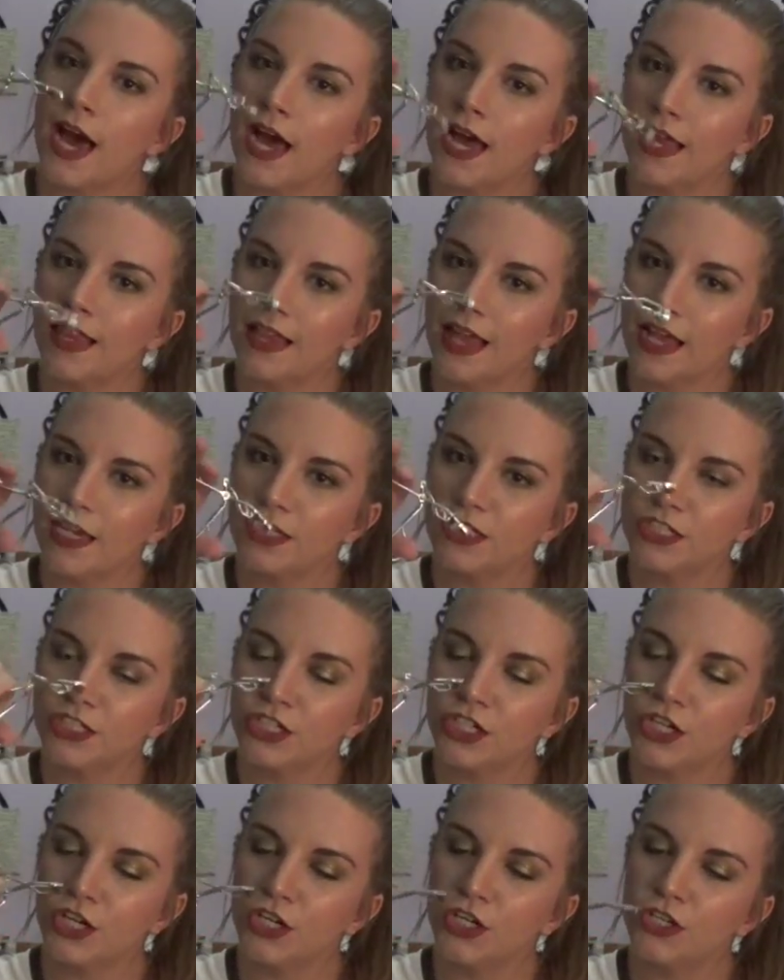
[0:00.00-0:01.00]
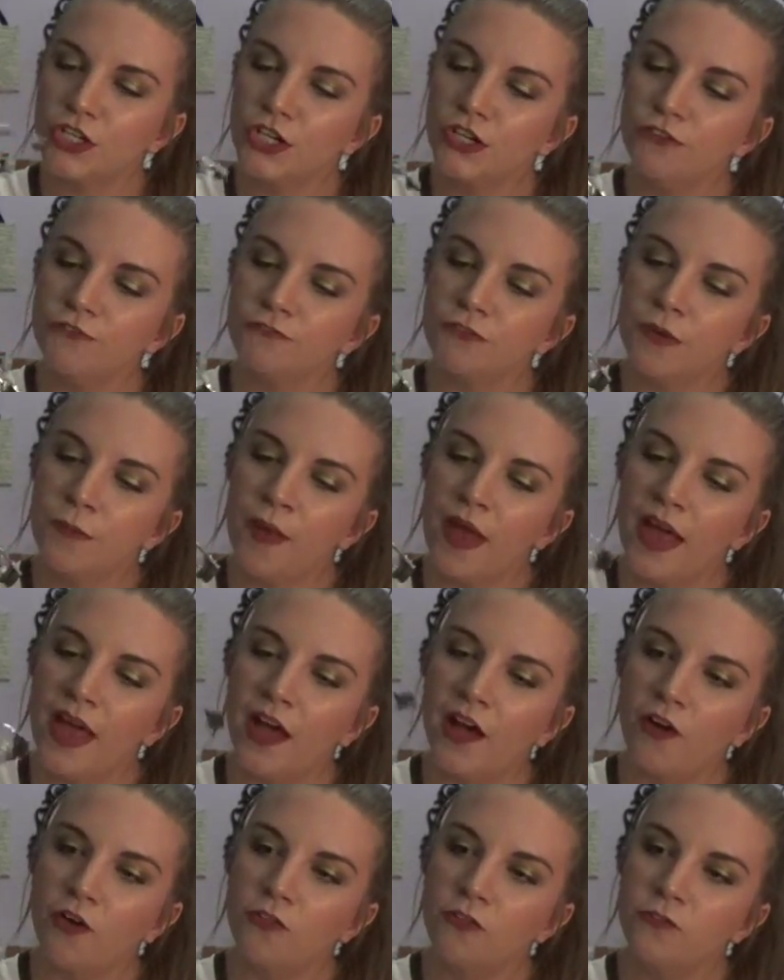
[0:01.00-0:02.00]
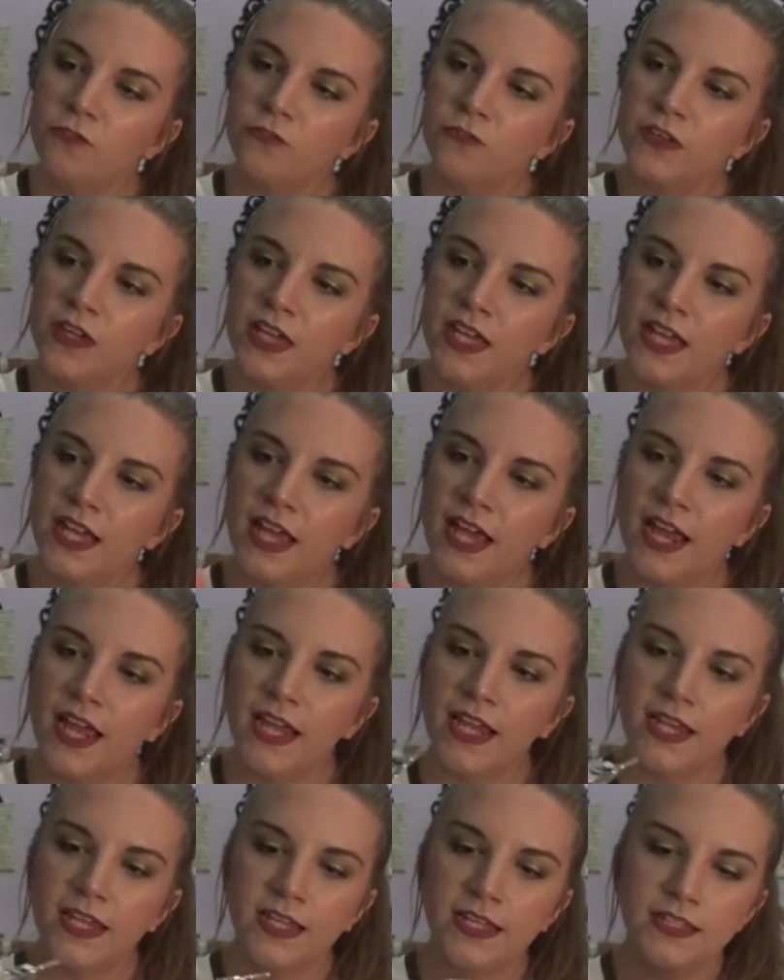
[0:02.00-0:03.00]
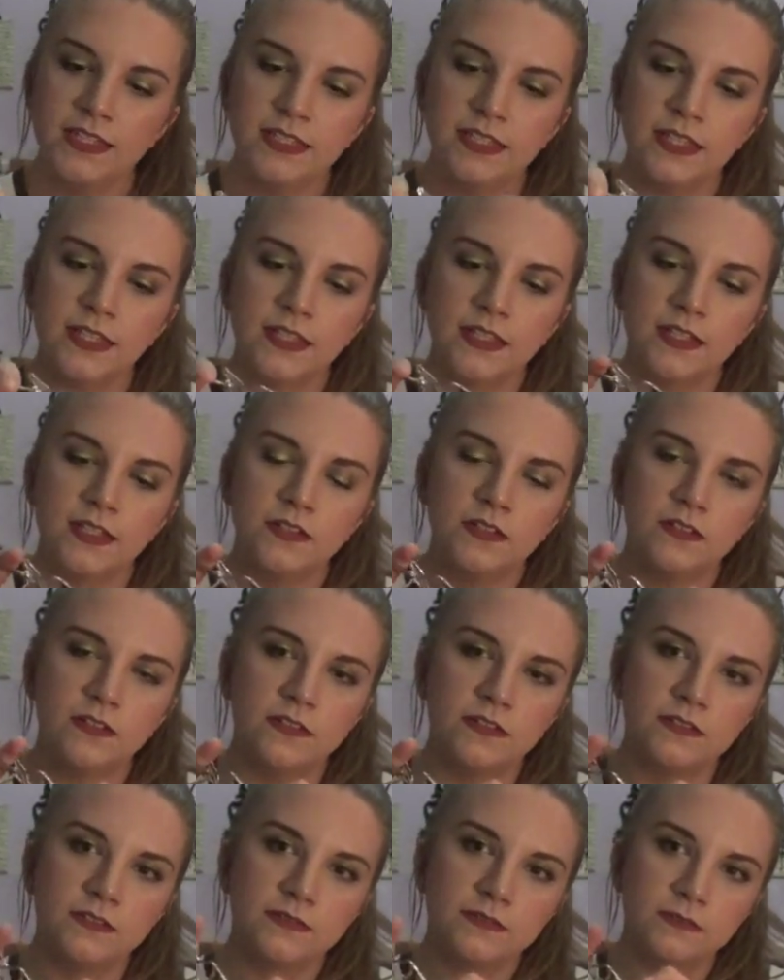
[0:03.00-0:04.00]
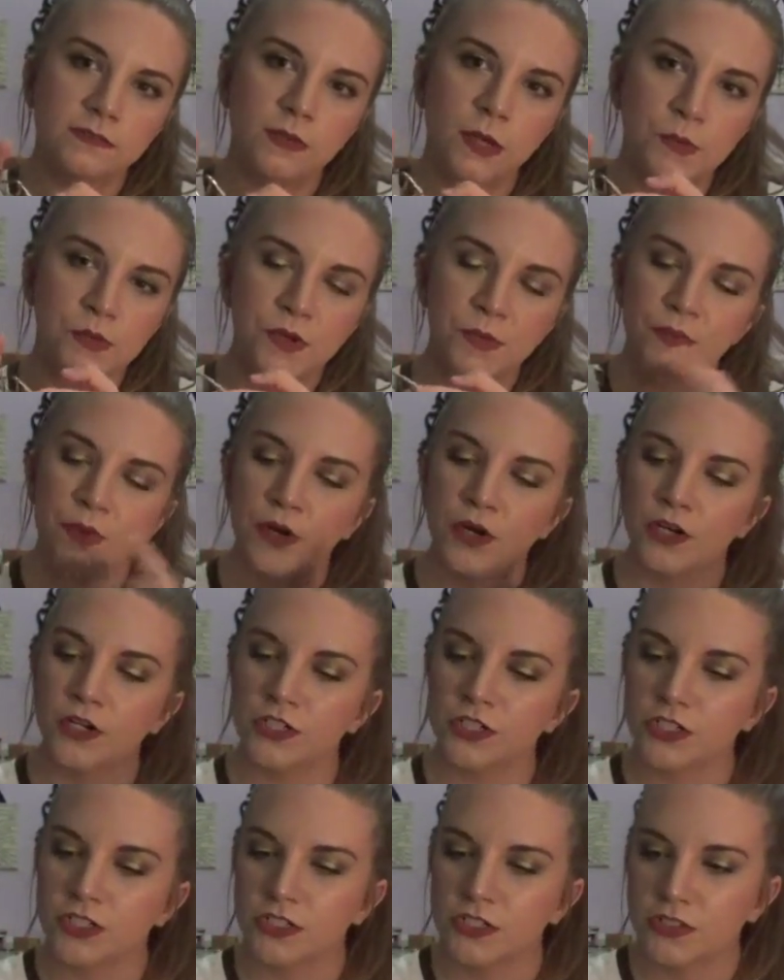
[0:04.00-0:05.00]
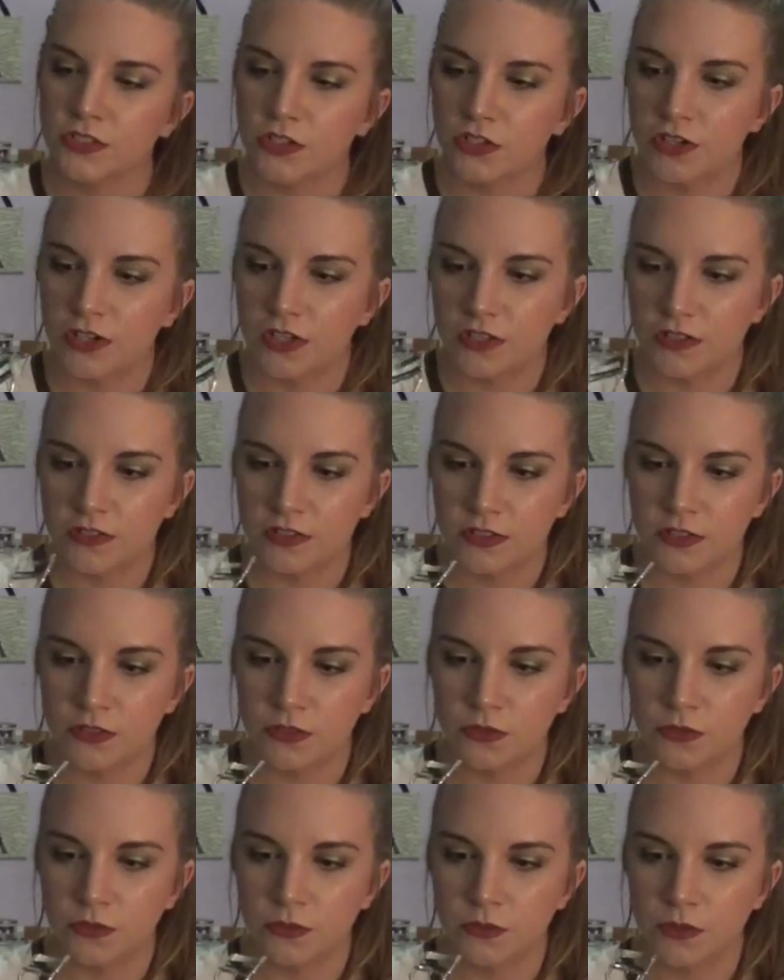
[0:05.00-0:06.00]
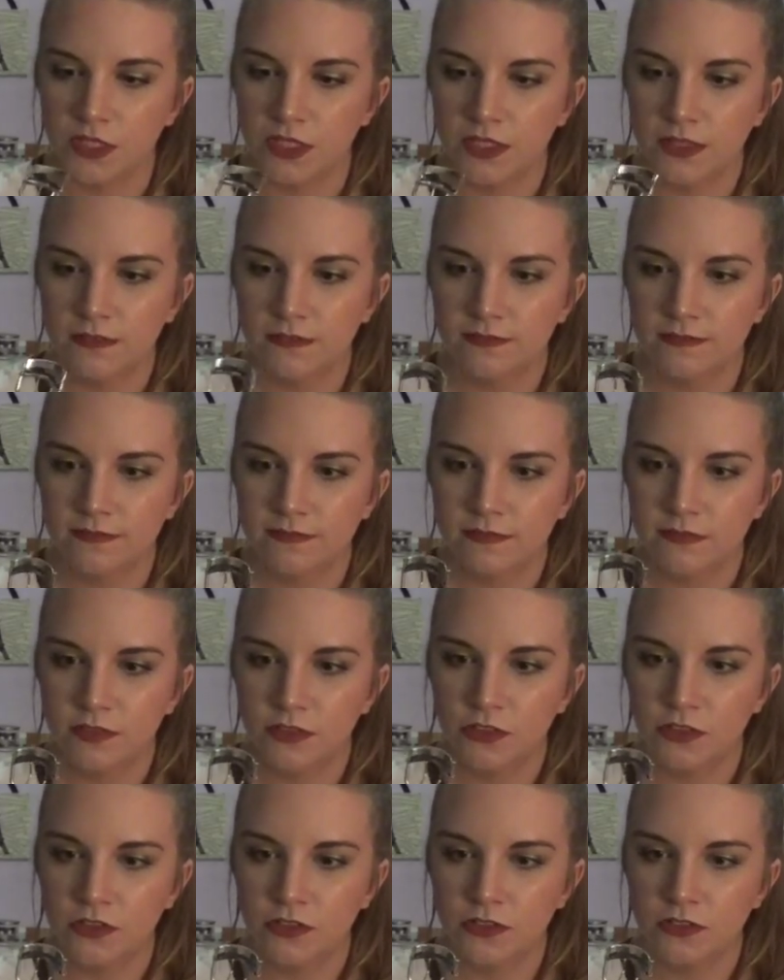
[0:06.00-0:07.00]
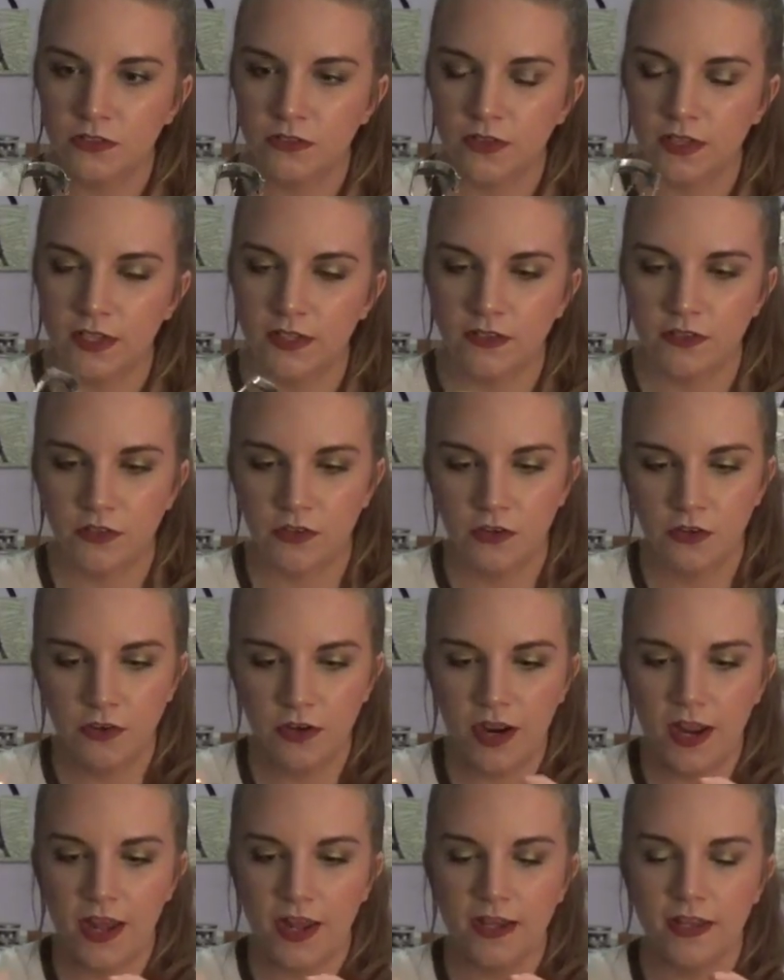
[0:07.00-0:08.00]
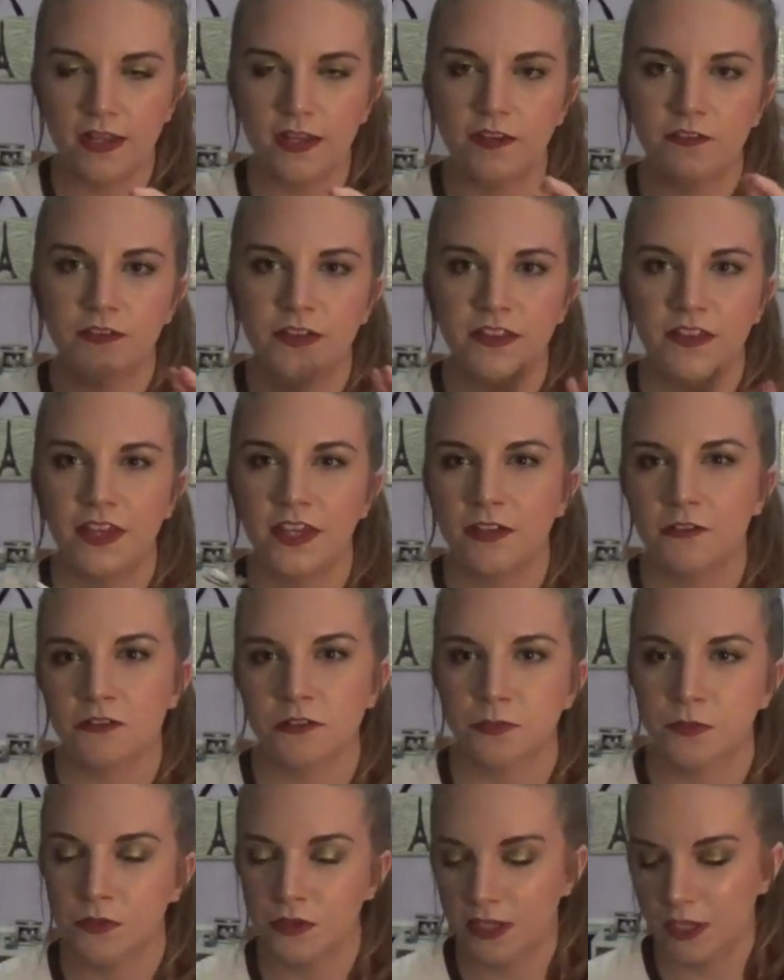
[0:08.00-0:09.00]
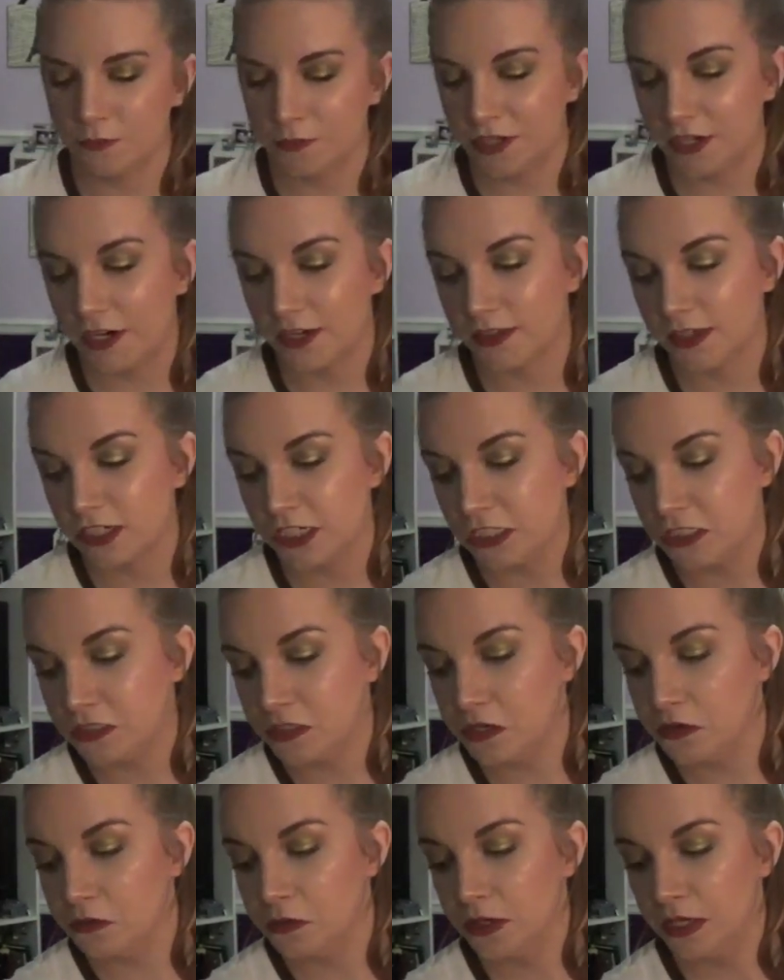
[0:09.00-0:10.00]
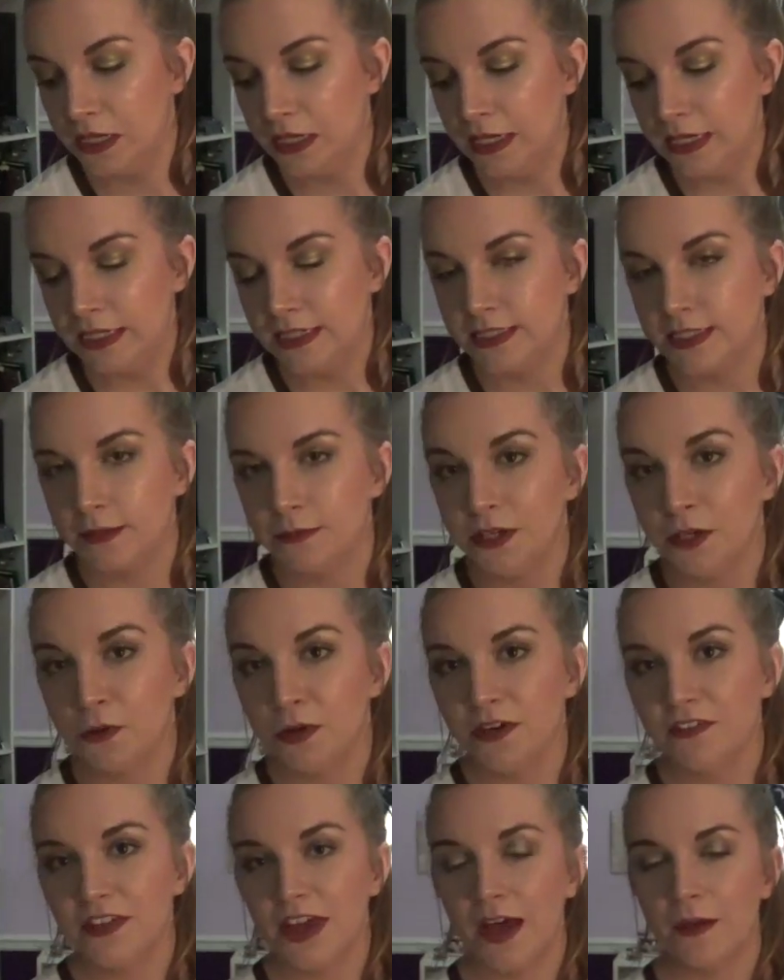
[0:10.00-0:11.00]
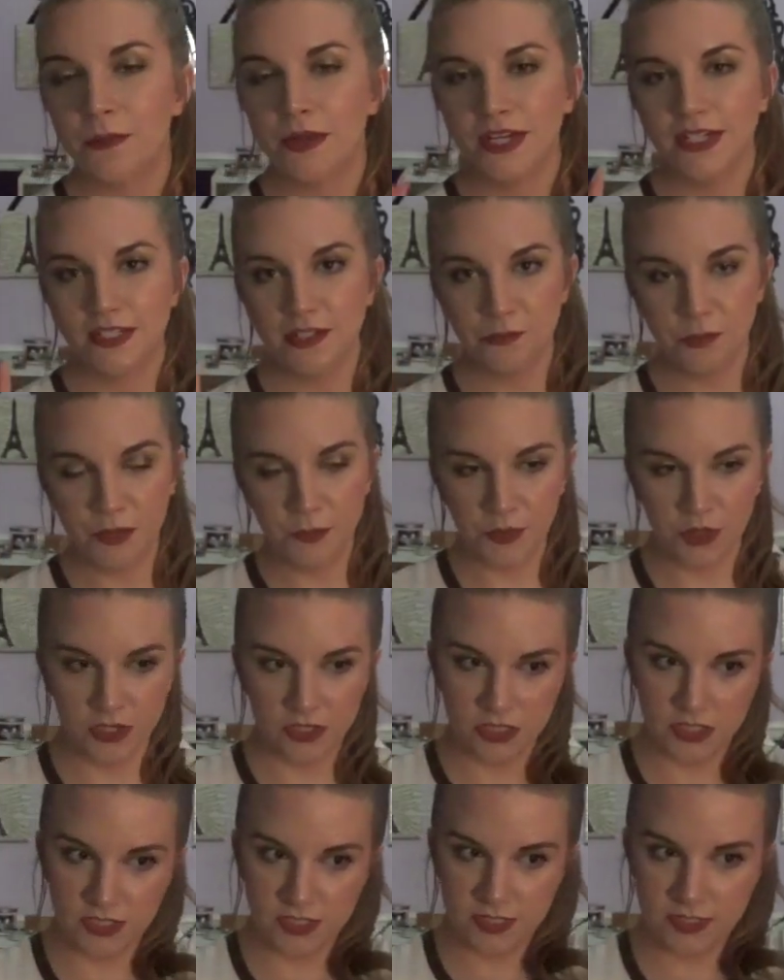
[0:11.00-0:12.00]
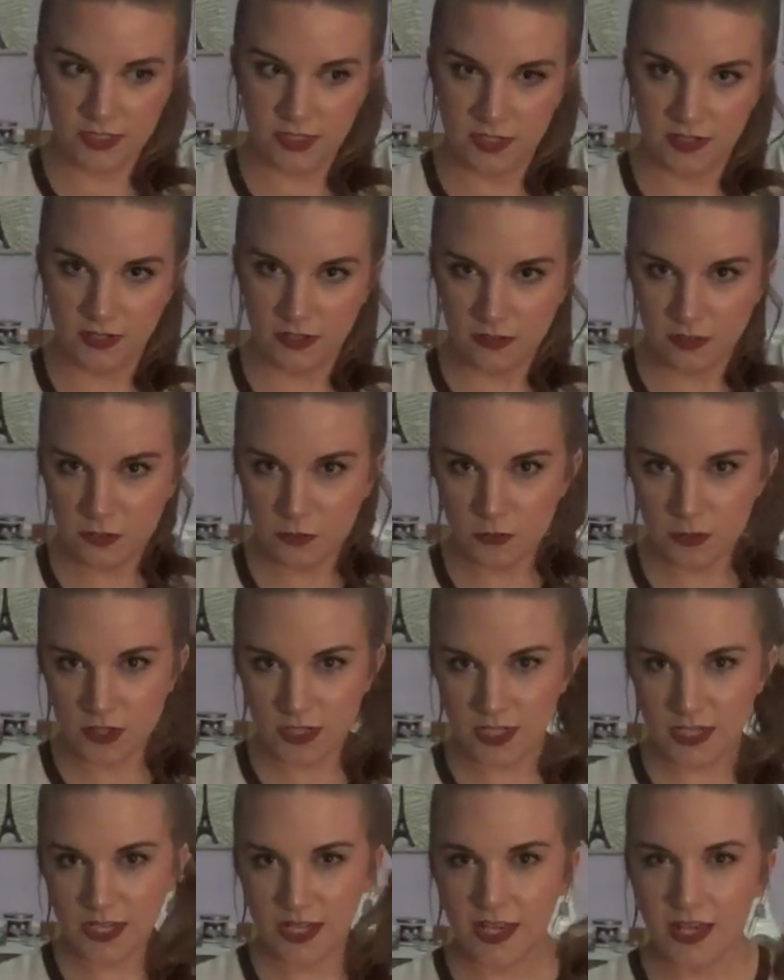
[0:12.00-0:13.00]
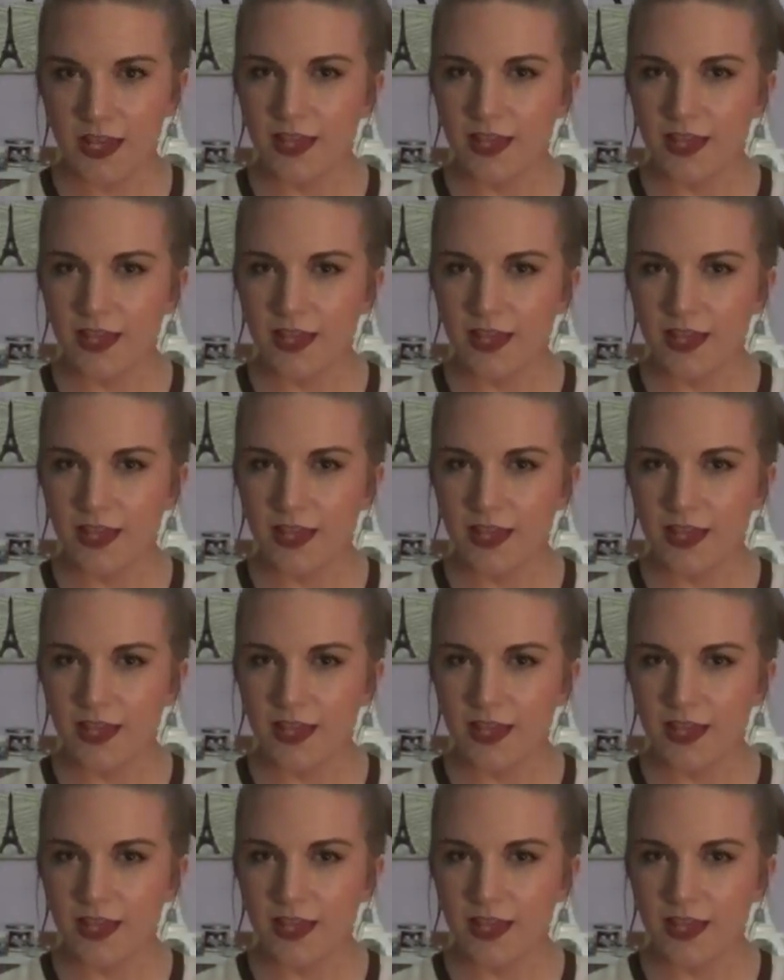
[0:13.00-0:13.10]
eyelash curler from e.l.f. and the little rubber part just started to like crack and everything. I was pulling out my eyelashes, so it's time to get rid of that, but I did repurchase another one.